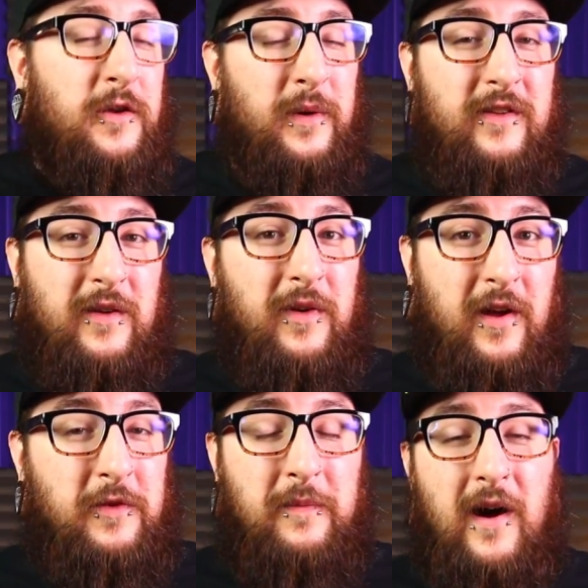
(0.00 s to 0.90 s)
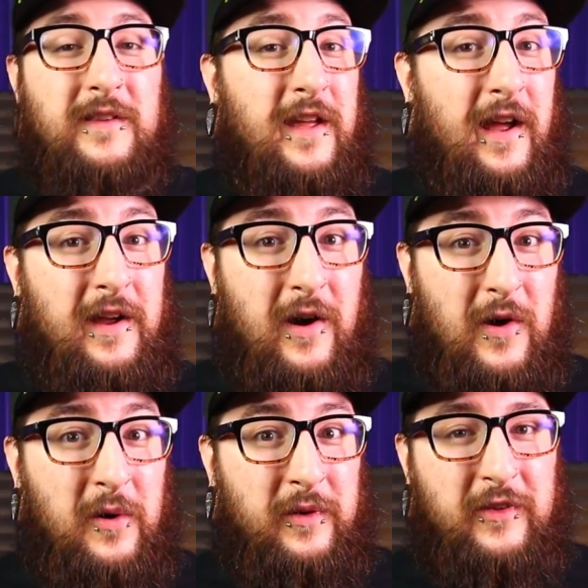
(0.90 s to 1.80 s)
20700 mod that I
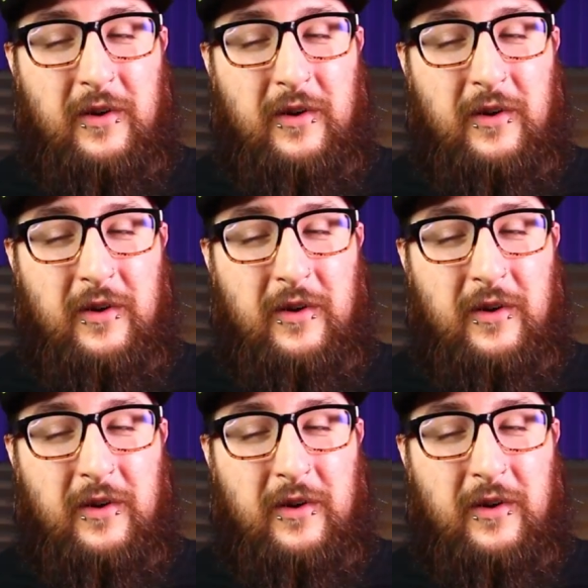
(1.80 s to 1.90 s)
own.